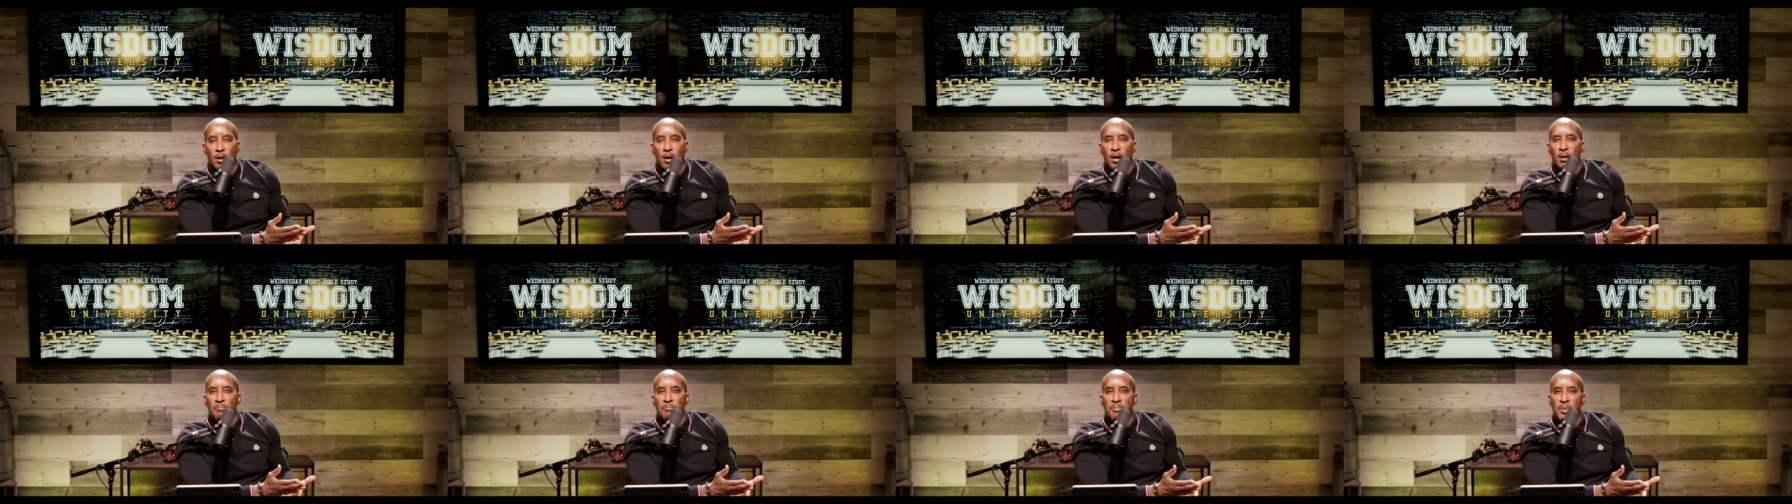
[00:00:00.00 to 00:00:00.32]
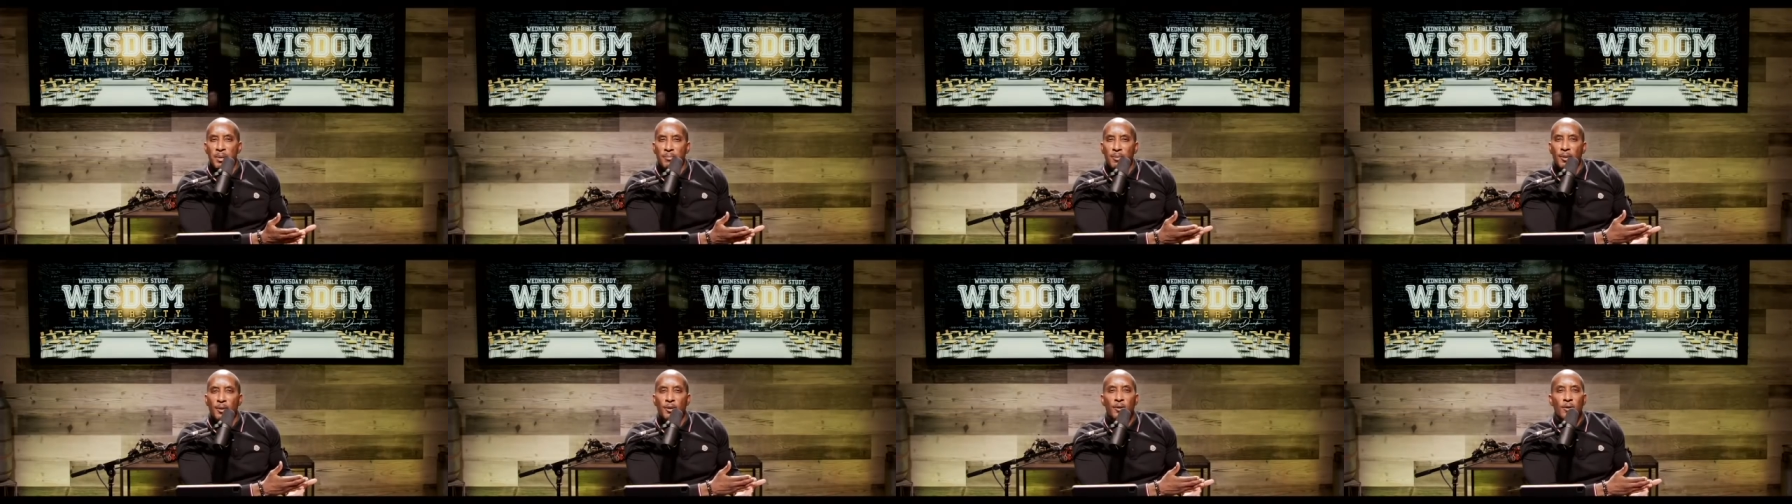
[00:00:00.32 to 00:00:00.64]

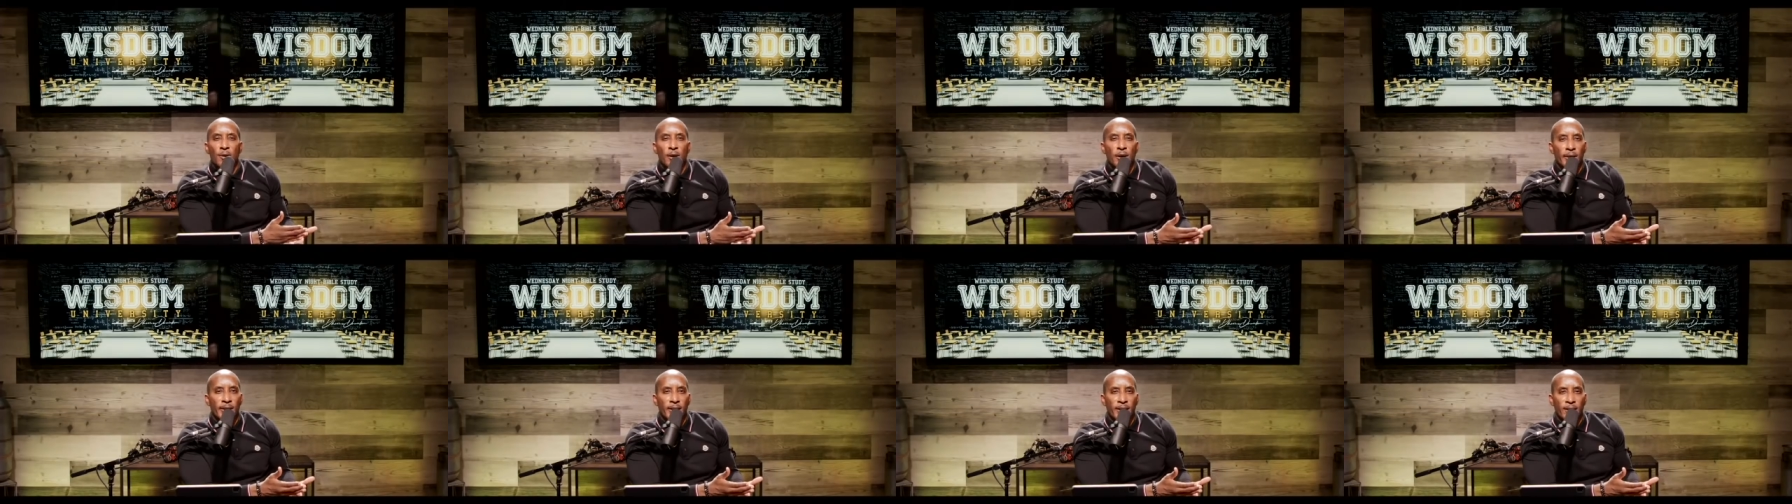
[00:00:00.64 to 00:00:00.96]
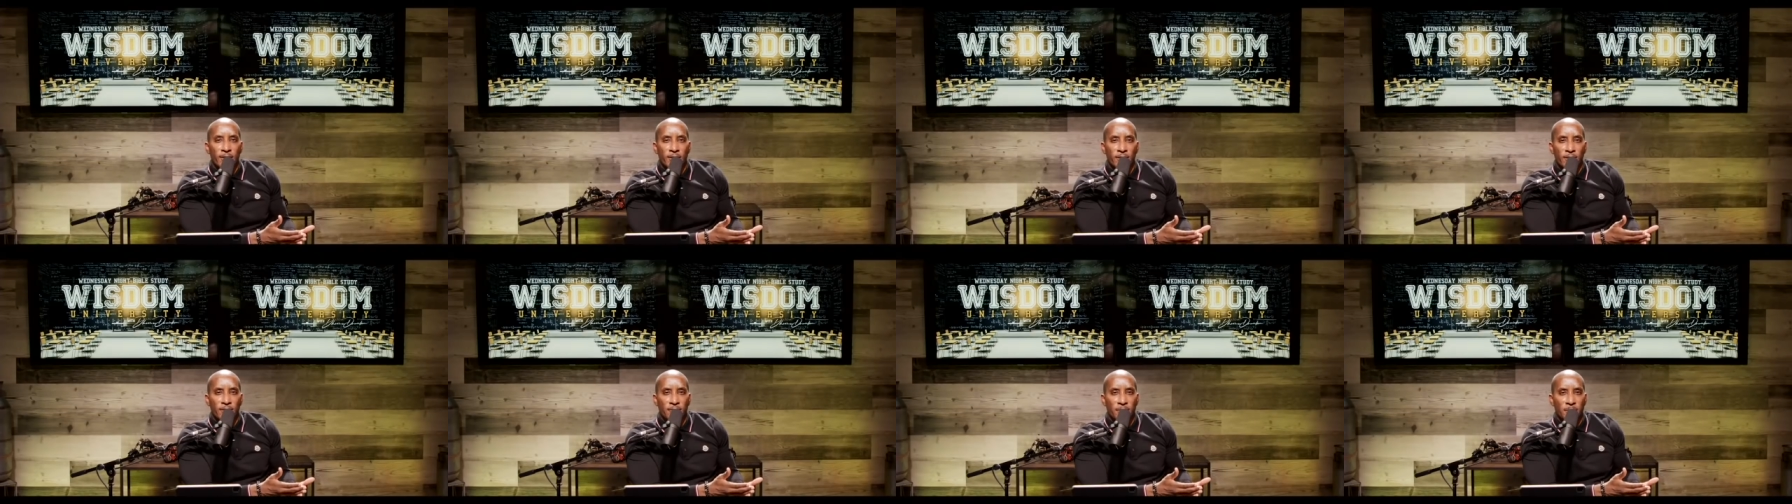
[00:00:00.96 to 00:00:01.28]
unbiblical,
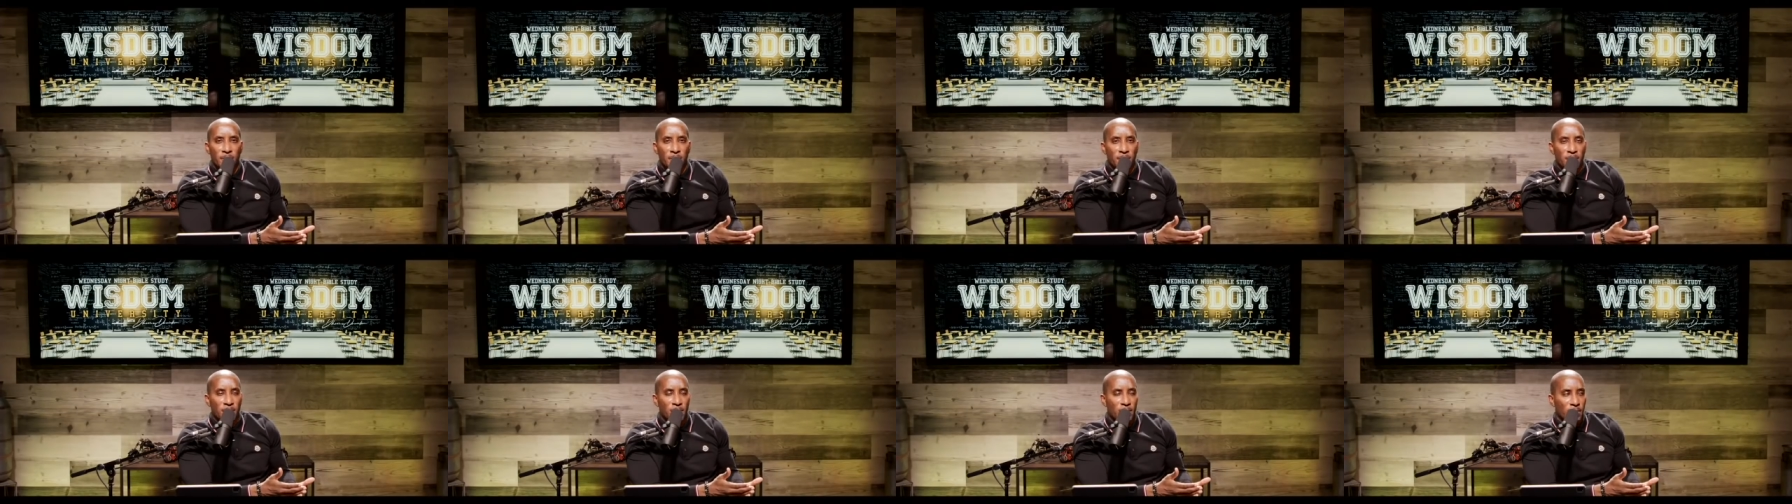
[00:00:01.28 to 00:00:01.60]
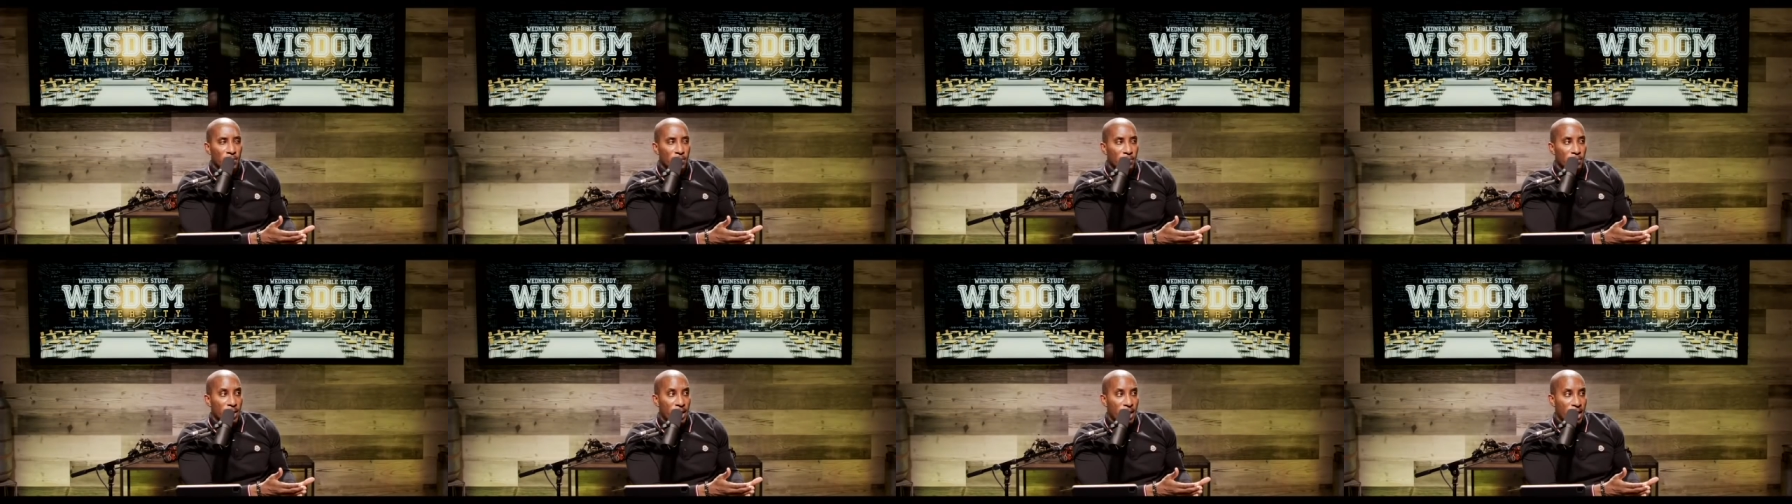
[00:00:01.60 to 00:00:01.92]
unhealthy
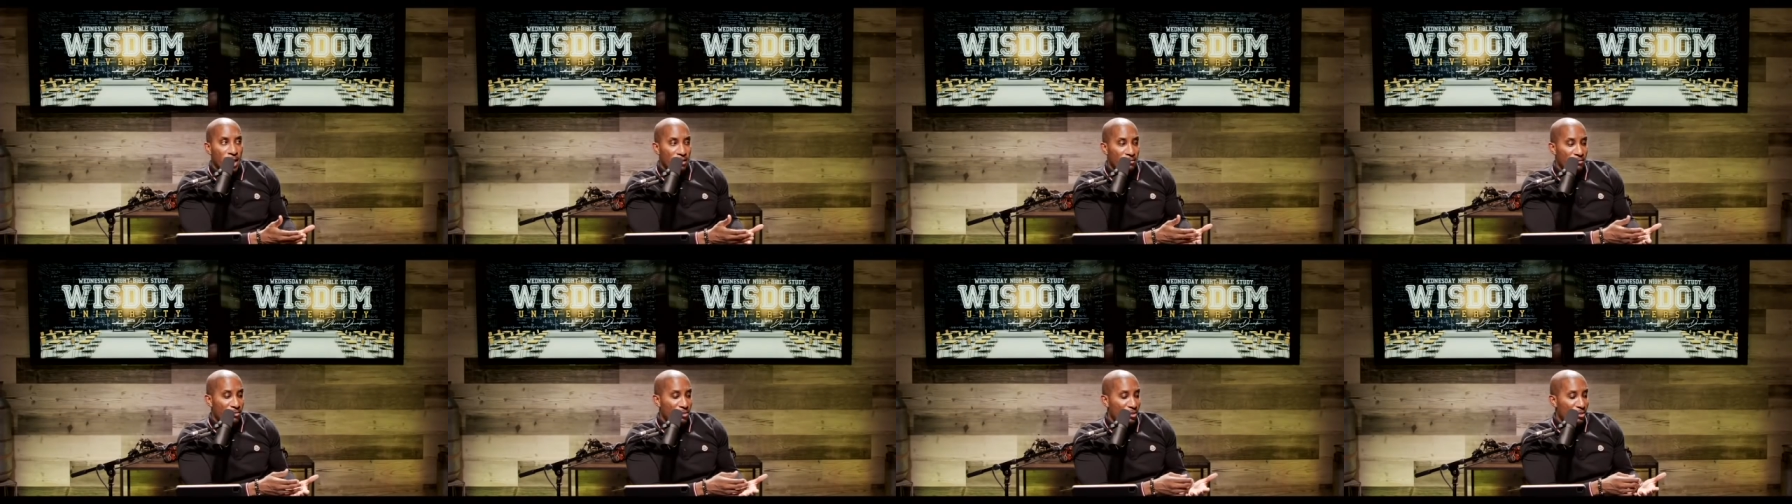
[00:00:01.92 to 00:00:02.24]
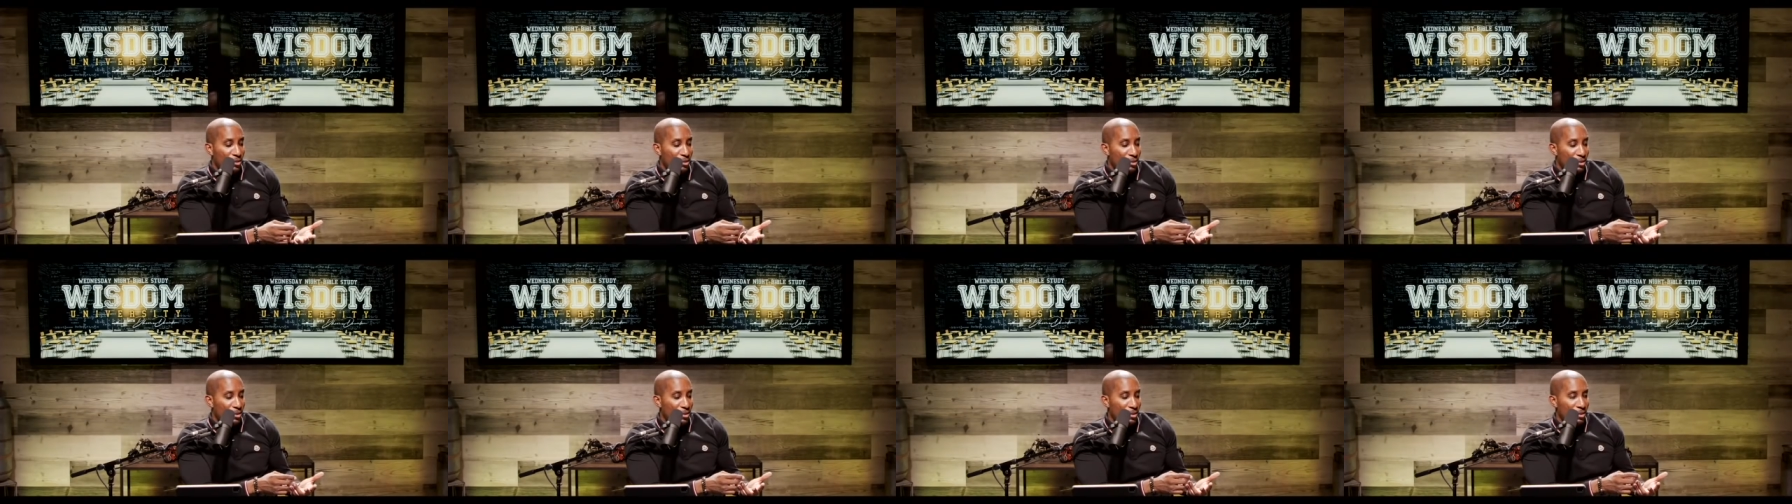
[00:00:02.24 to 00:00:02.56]

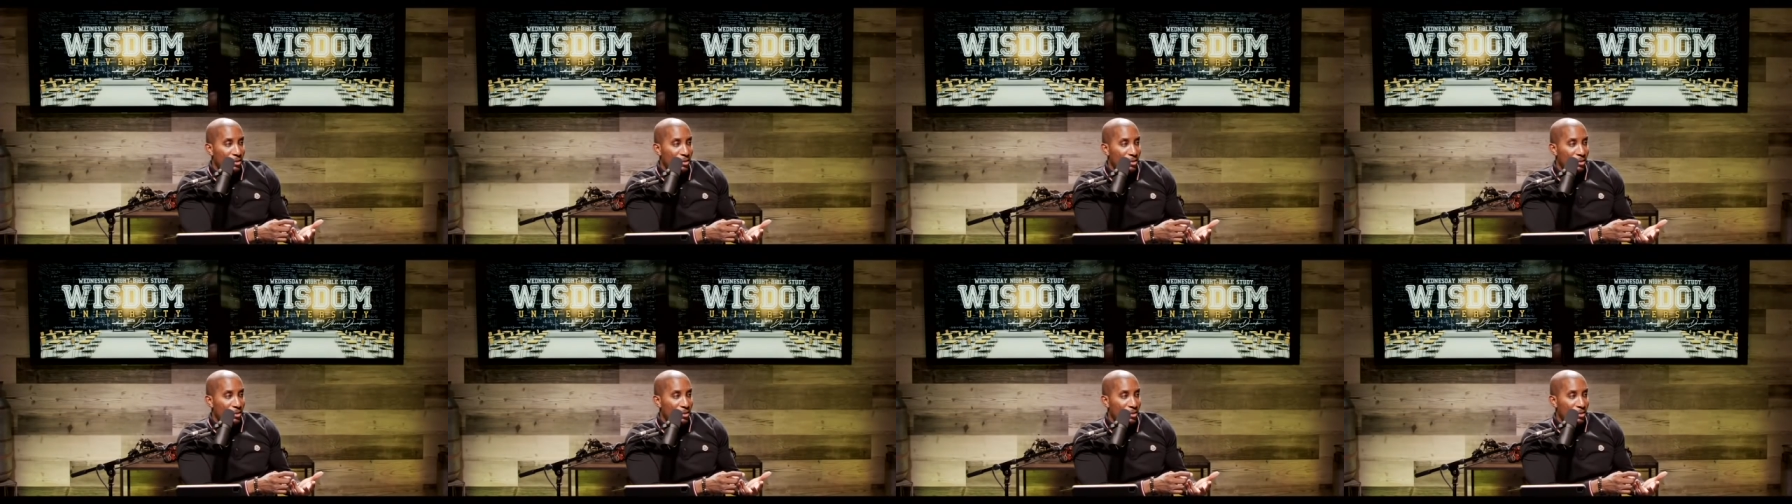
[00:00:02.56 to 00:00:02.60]
behavior,